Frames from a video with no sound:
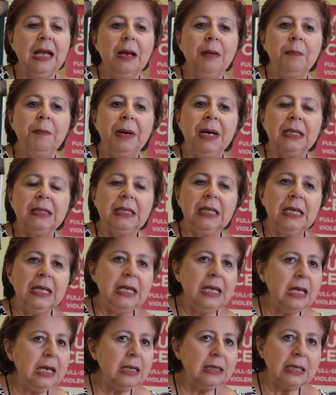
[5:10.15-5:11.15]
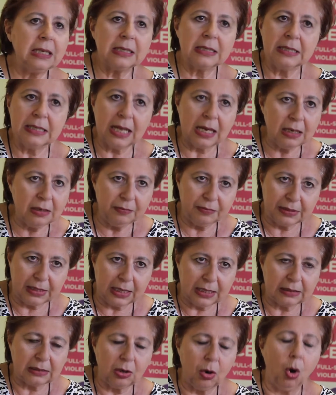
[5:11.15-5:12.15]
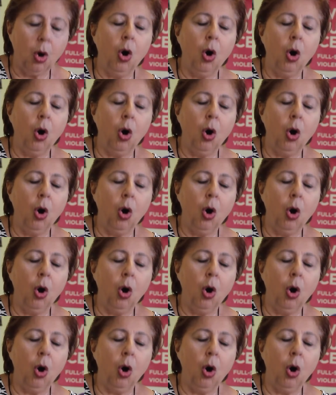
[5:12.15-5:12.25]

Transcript: but here there is none of that.